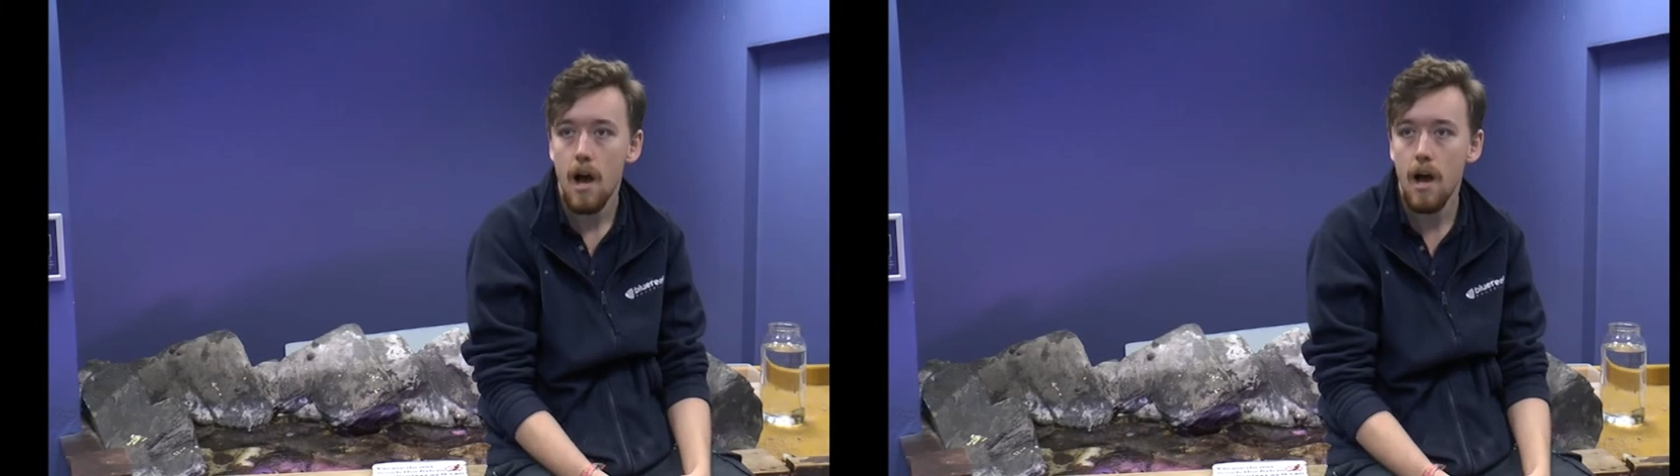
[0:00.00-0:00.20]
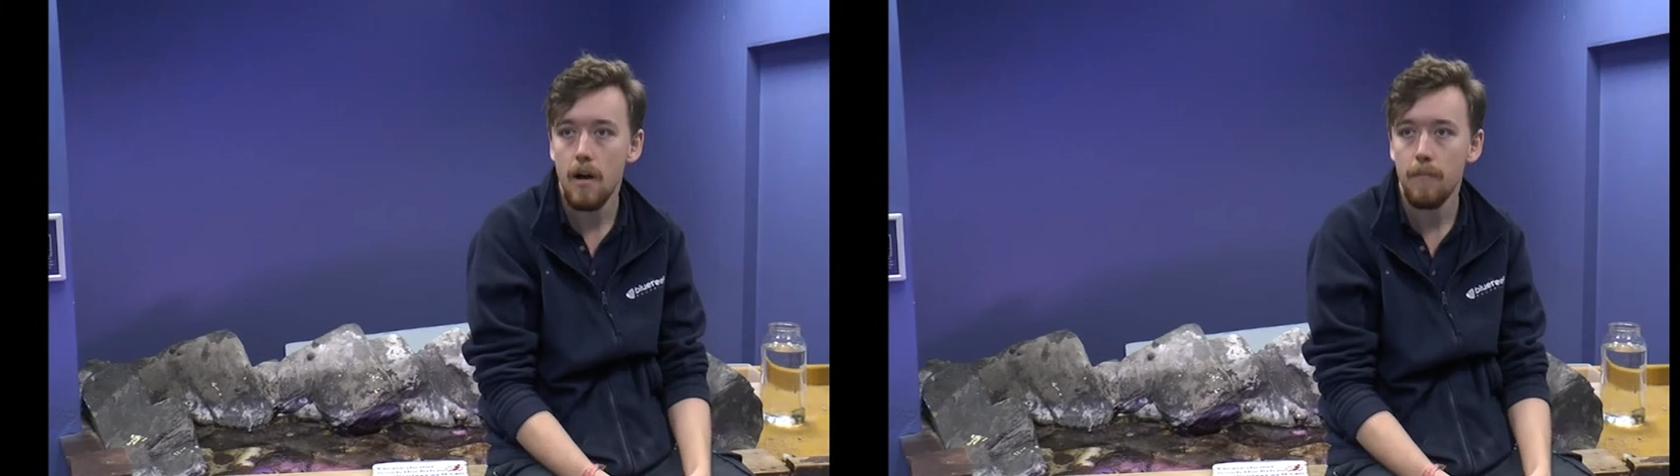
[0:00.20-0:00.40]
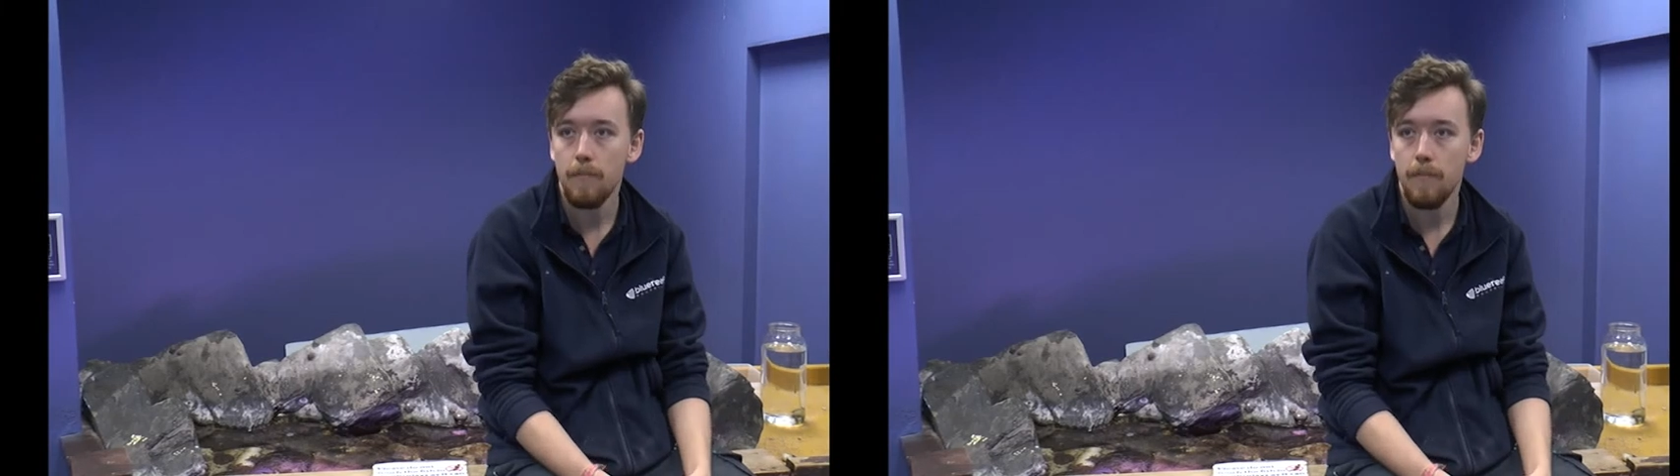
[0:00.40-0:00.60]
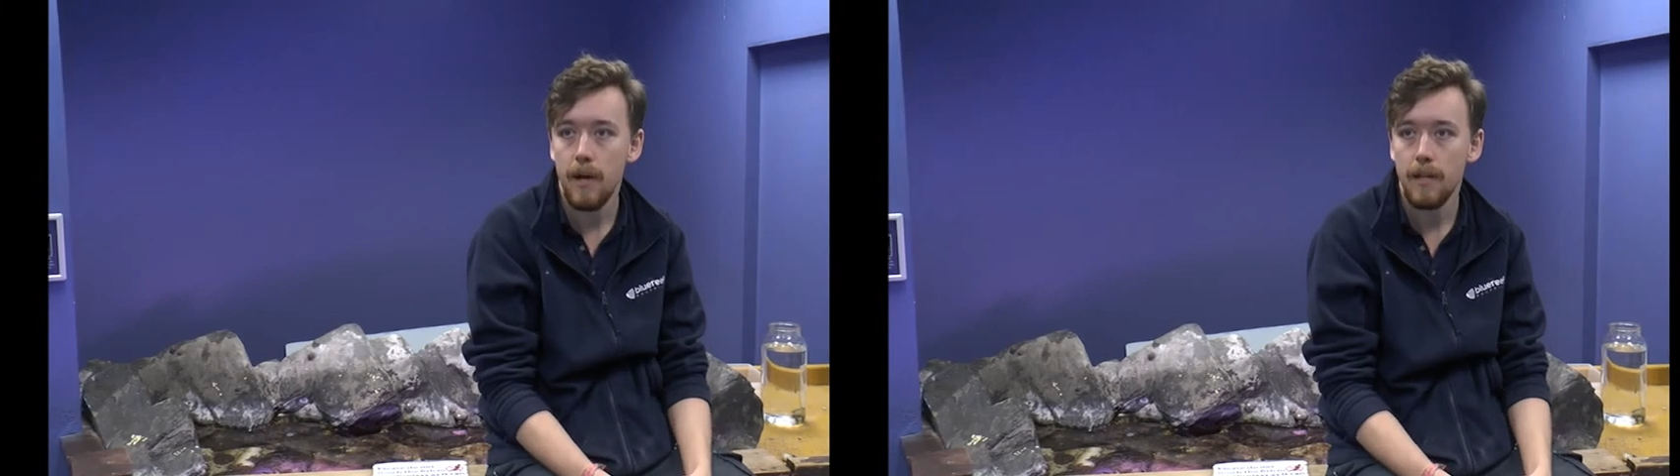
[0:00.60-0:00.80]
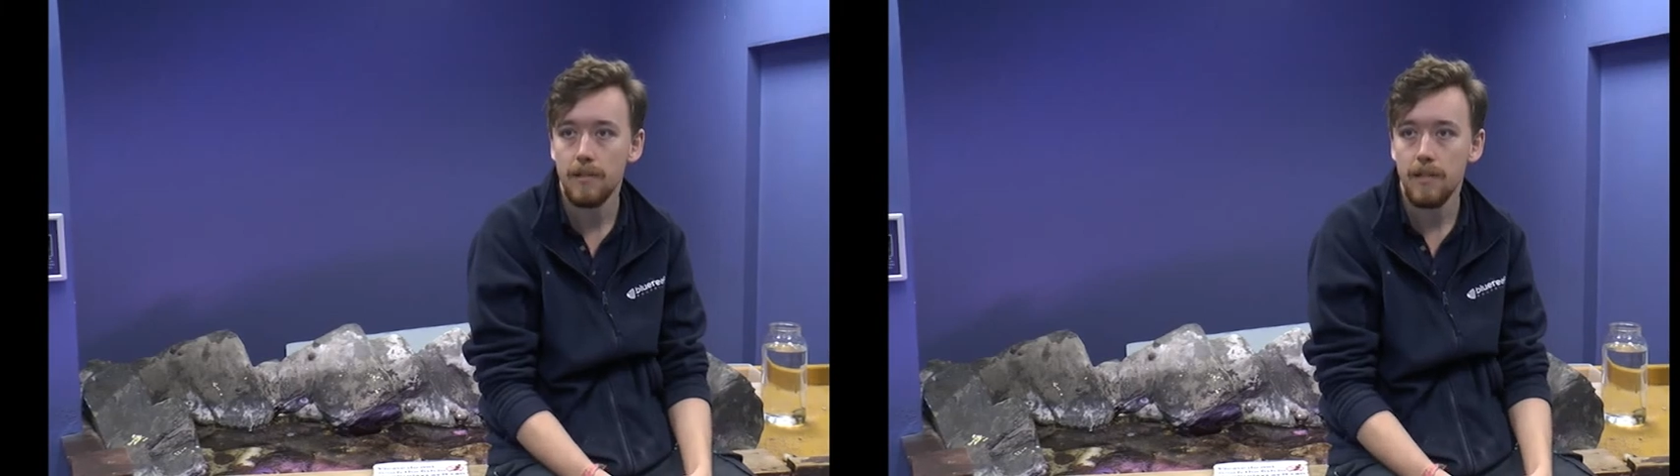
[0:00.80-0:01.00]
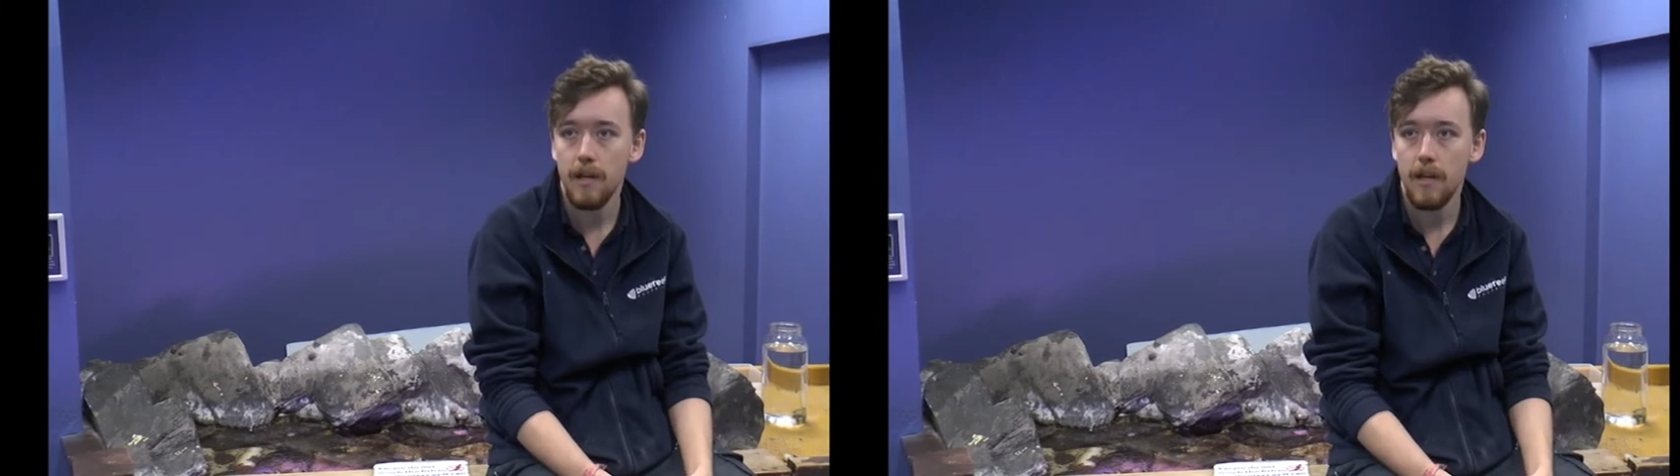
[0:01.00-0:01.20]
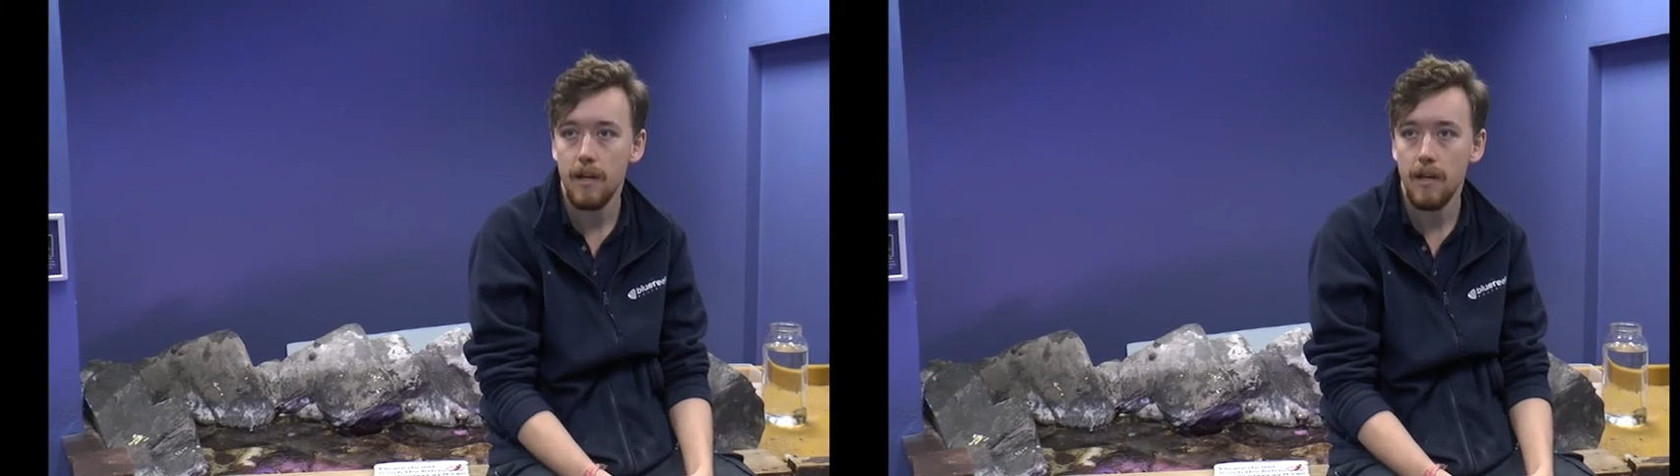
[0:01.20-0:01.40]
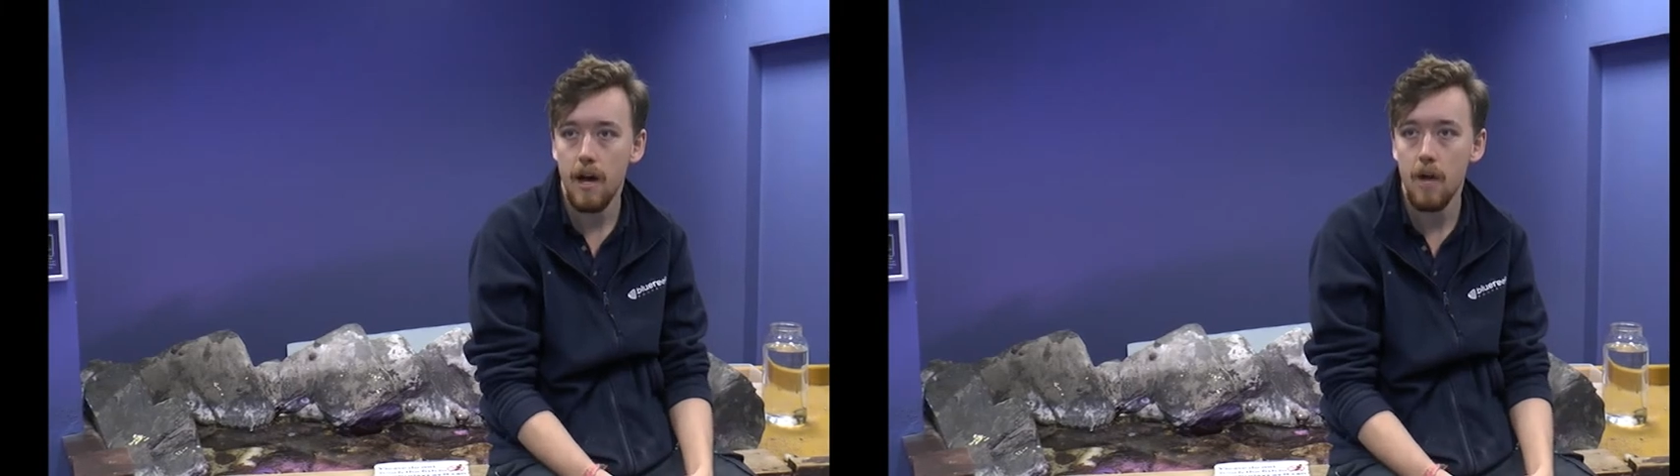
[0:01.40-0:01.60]
um, and
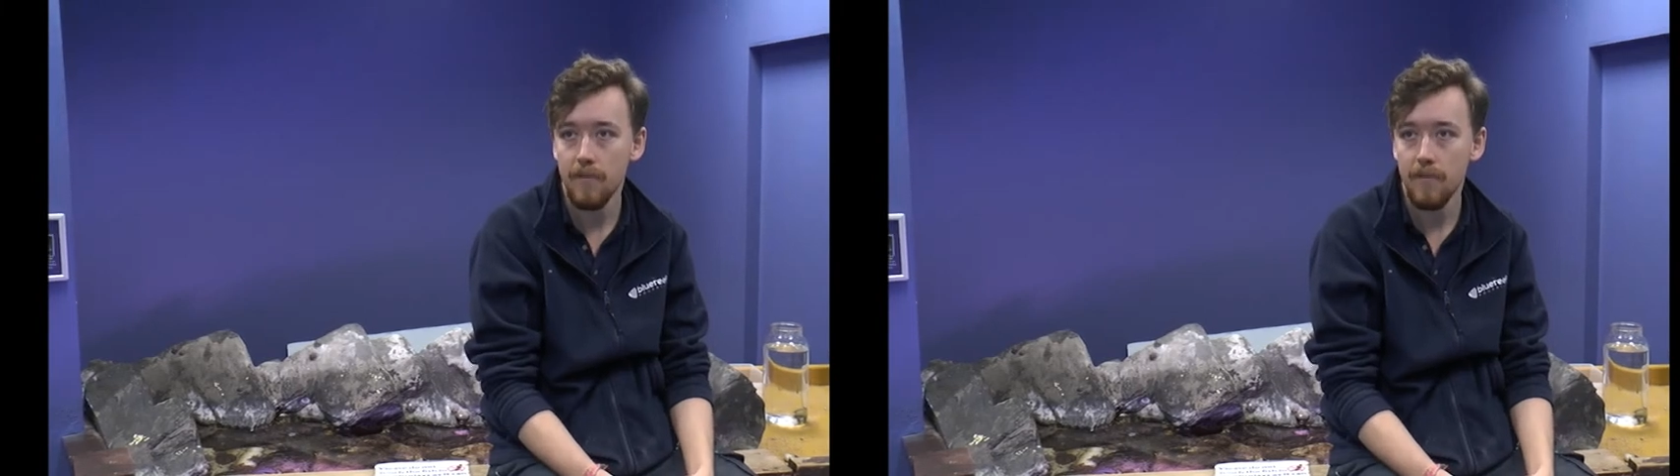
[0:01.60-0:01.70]
uh,